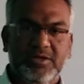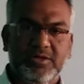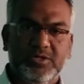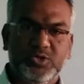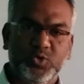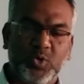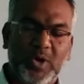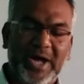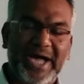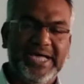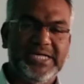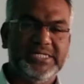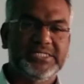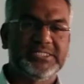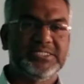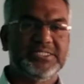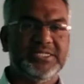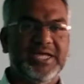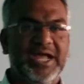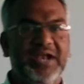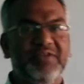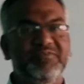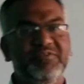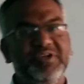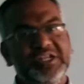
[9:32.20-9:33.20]

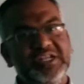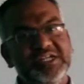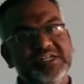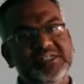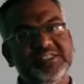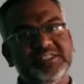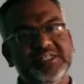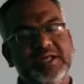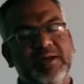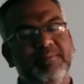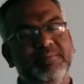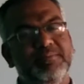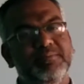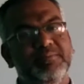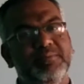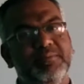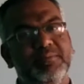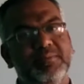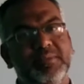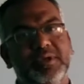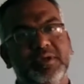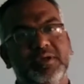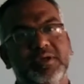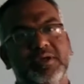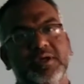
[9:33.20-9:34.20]
twice, and we did some
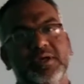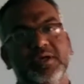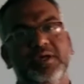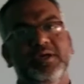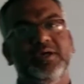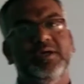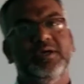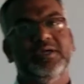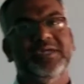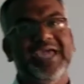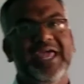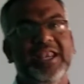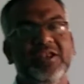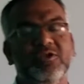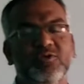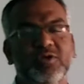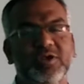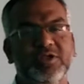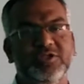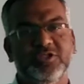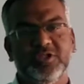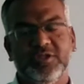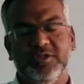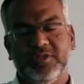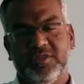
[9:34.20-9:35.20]

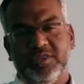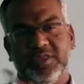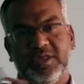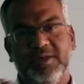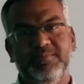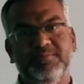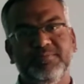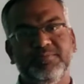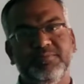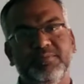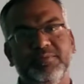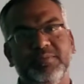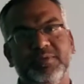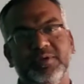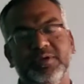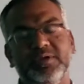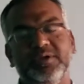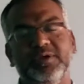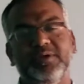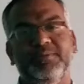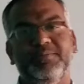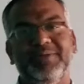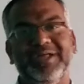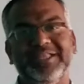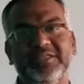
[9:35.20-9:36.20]
calculations, some
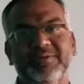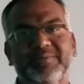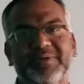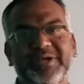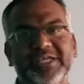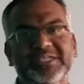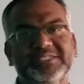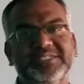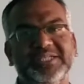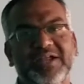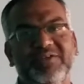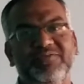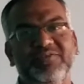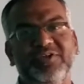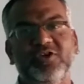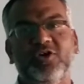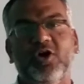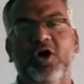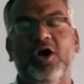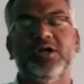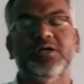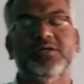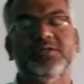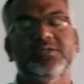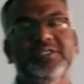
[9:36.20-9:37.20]
mathematics, and we
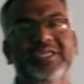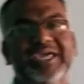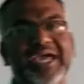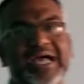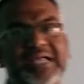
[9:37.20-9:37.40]
got the